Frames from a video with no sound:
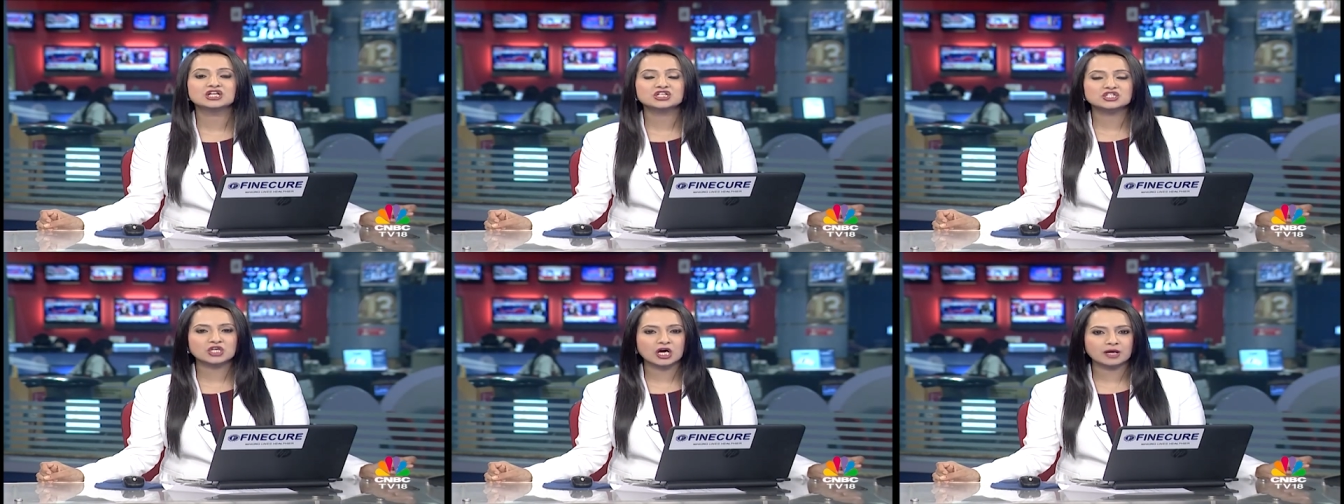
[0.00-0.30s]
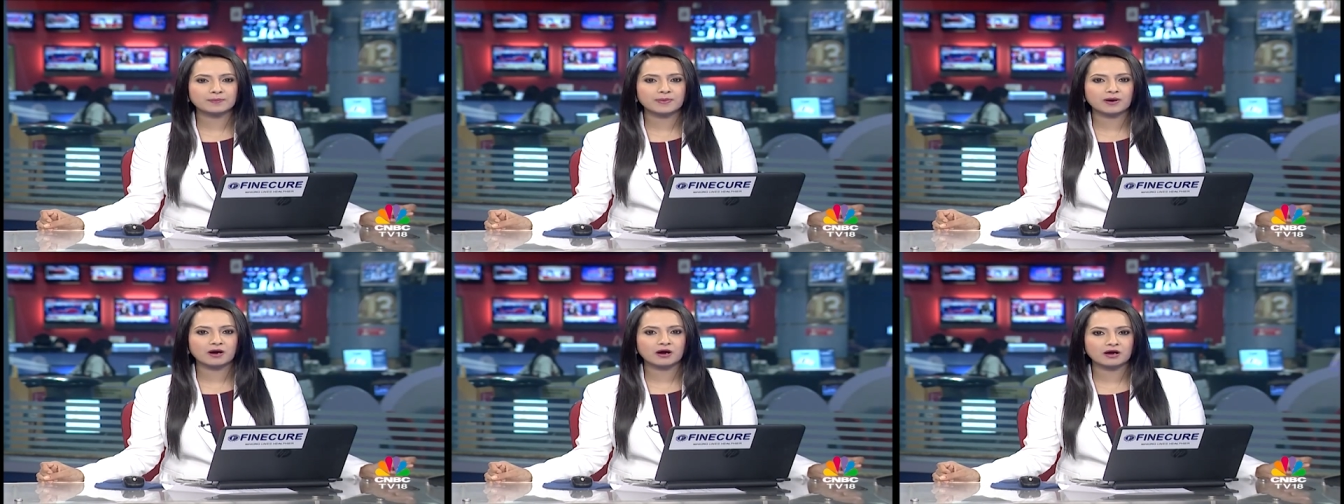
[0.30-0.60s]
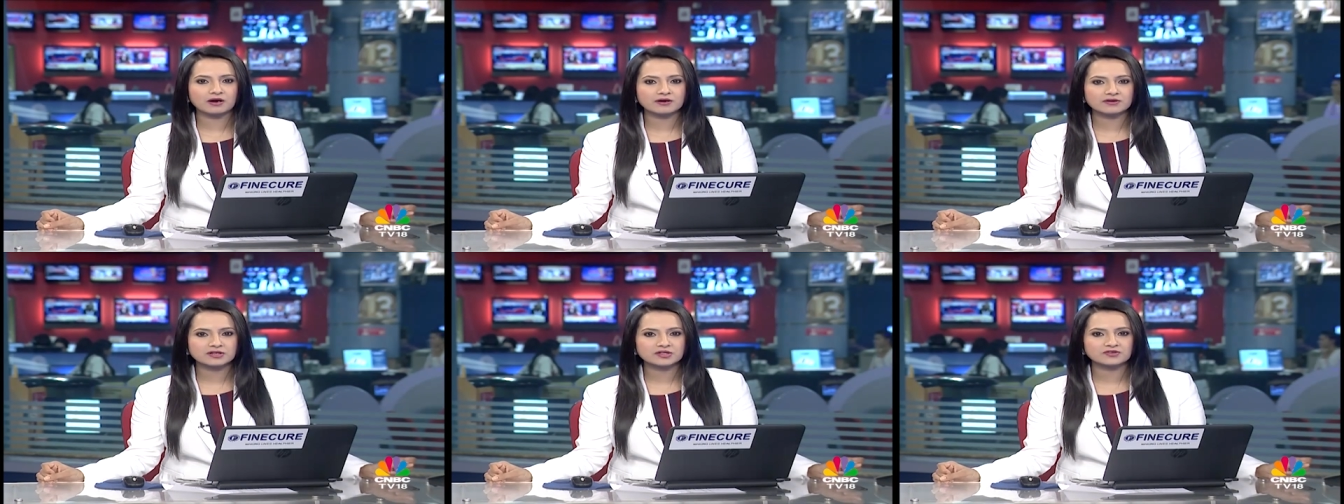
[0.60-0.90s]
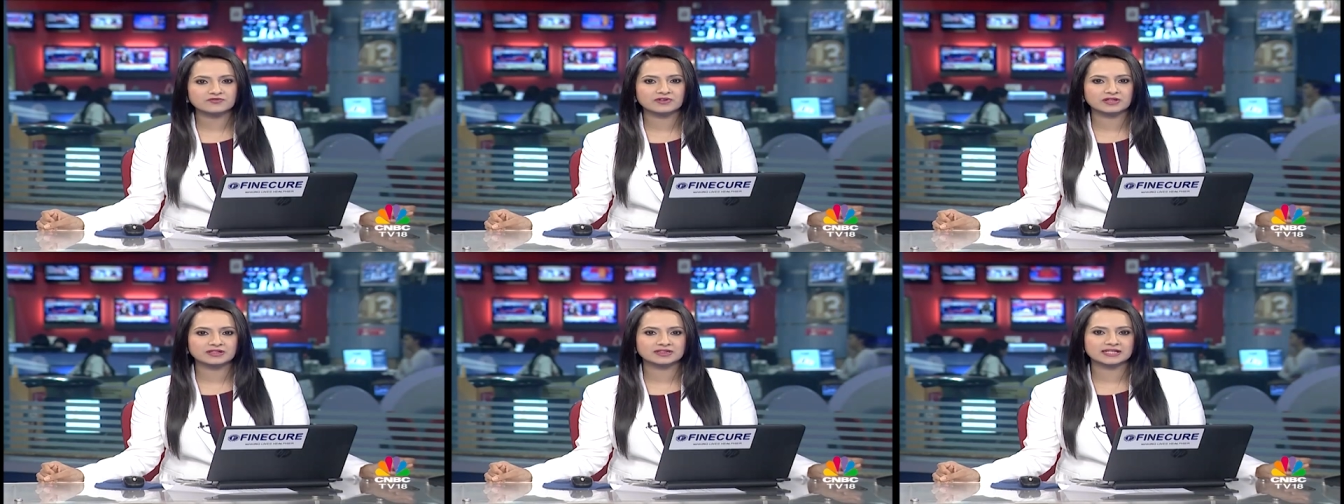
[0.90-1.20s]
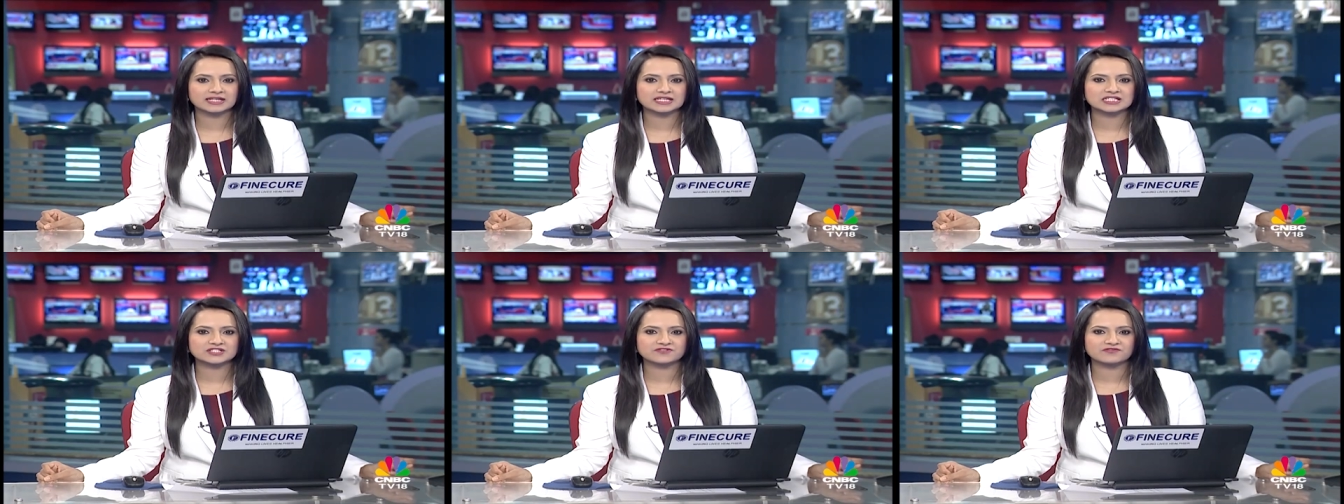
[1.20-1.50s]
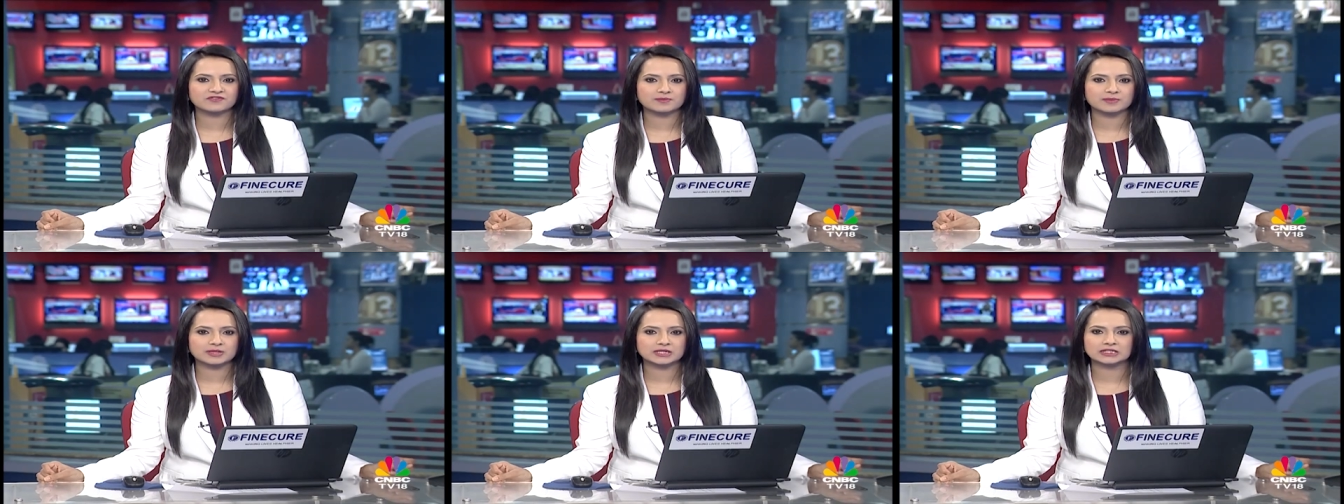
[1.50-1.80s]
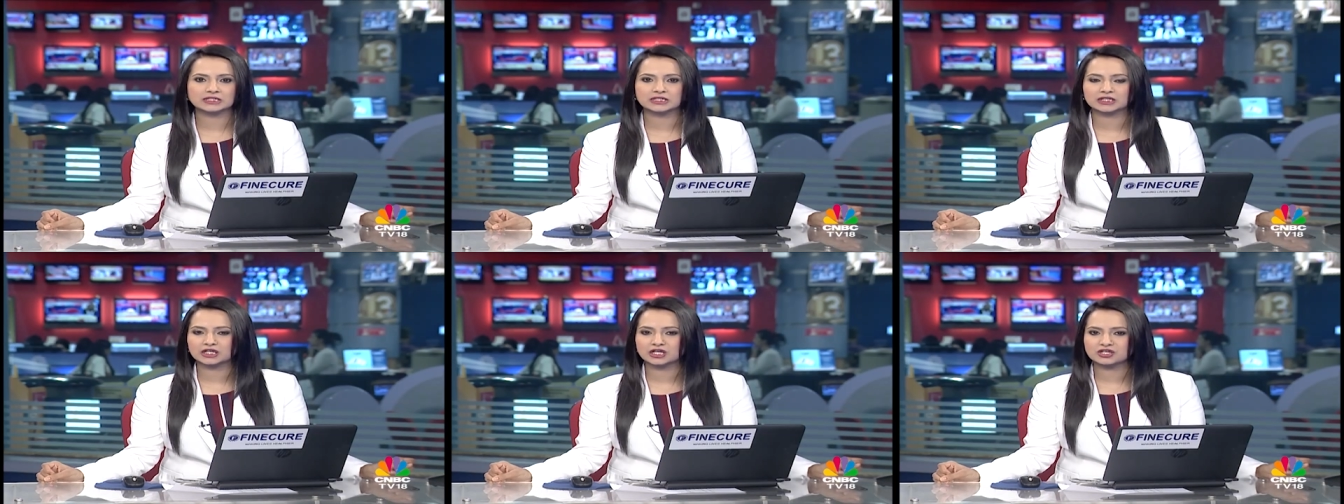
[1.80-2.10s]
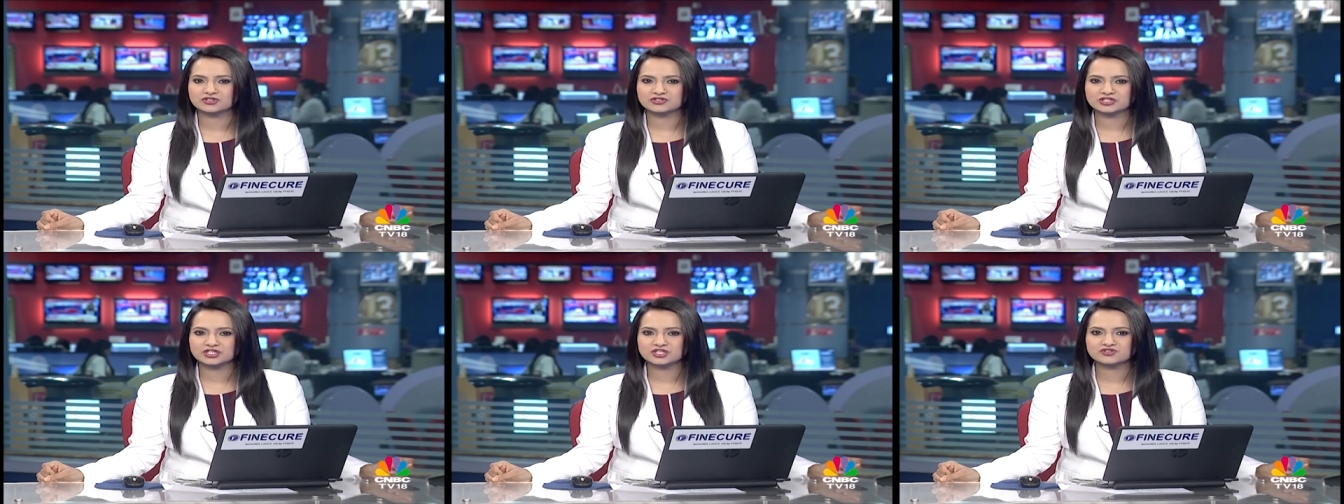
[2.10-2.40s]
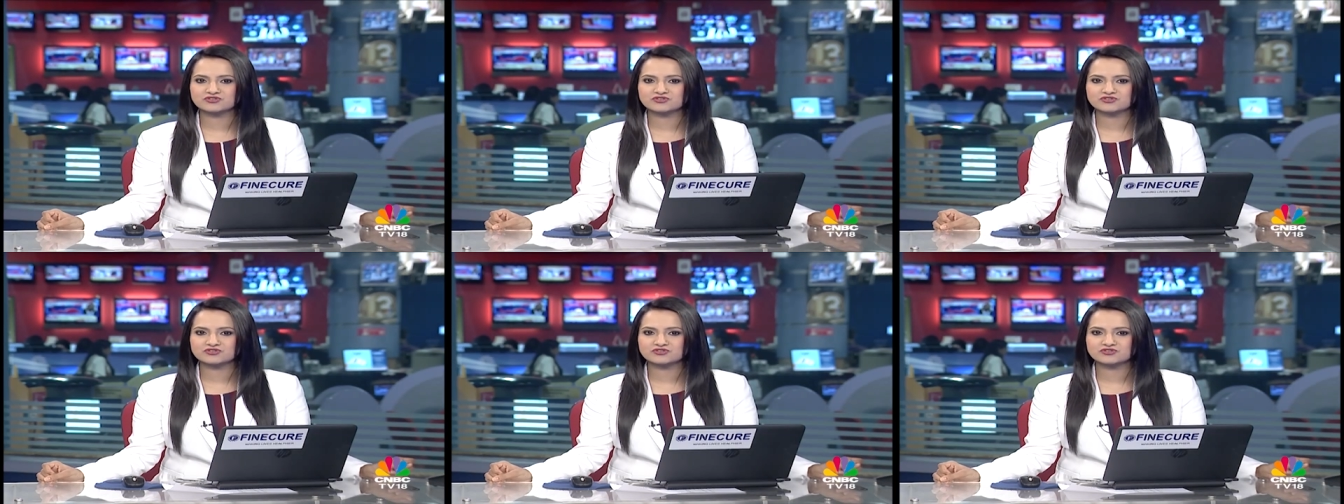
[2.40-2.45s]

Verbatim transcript: top 100 wealthiest women in the country.